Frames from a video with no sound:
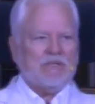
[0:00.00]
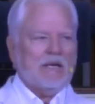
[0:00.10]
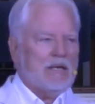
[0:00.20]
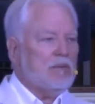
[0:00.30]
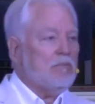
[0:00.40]

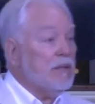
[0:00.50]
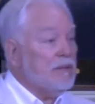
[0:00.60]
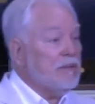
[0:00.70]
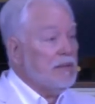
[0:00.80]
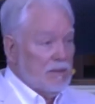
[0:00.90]
He'd have
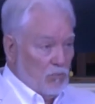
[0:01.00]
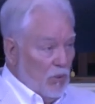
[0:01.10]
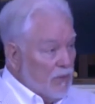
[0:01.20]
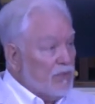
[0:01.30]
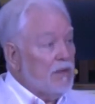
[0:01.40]
been
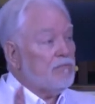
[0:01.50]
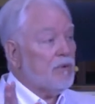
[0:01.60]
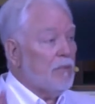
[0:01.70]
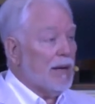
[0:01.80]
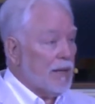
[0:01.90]
with them for
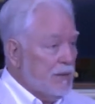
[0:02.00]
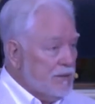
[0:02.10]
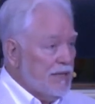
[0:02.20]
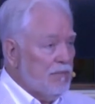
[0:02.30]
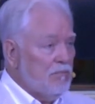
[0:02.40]
about
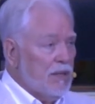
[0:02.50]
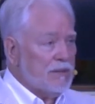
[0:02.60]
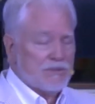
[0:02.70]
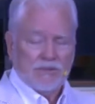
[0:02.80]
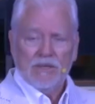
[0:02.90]
18
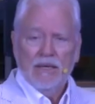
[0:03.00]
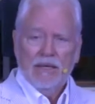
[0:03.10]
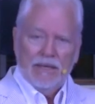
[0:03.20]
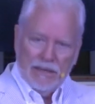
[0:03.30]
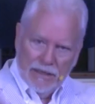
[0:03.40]
months.
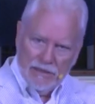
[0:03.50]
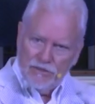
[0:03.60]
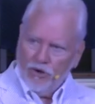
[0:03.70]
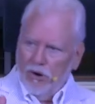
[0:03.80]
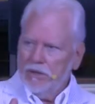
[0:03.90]
He had
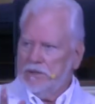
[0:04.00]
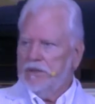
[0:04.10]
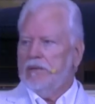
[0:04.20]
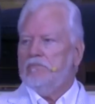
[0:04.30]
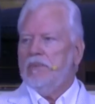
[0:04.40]
taught
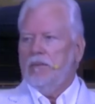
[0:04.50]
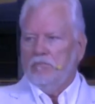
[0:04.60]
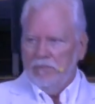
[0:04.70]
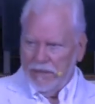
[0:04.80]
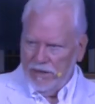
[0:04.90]
them many